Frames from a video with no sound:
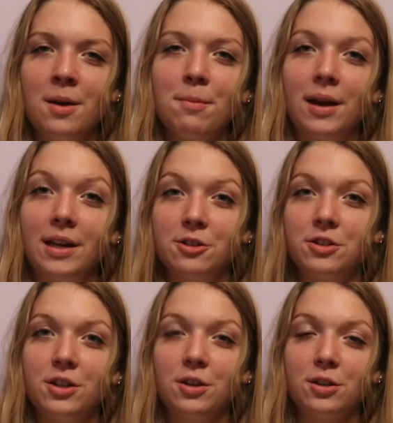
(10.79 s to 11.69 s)
My
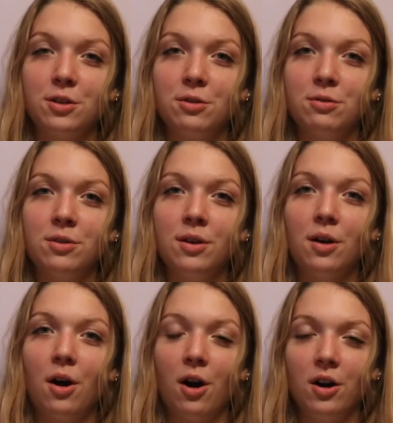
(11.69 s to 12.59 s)
interests include
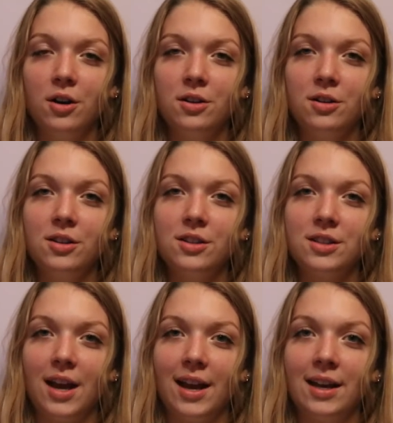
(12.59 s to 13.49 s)
art,
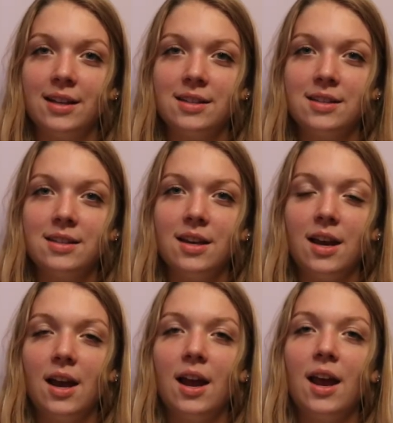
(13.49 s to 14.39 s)
science,
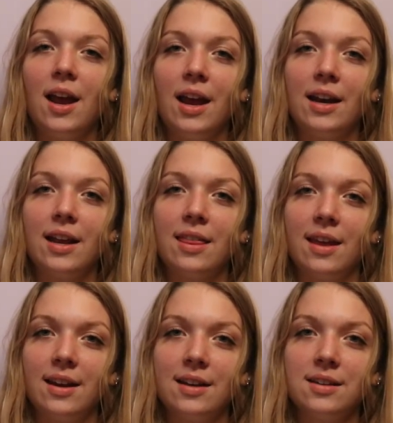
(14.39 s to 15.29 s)
and
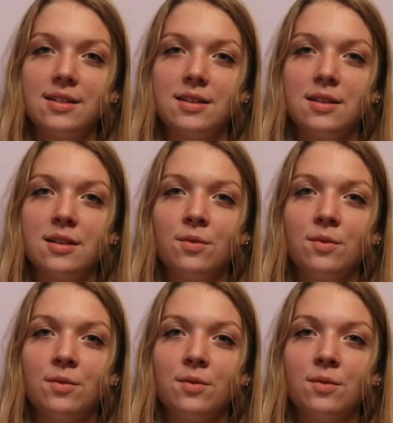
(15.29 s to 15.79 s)
athletics.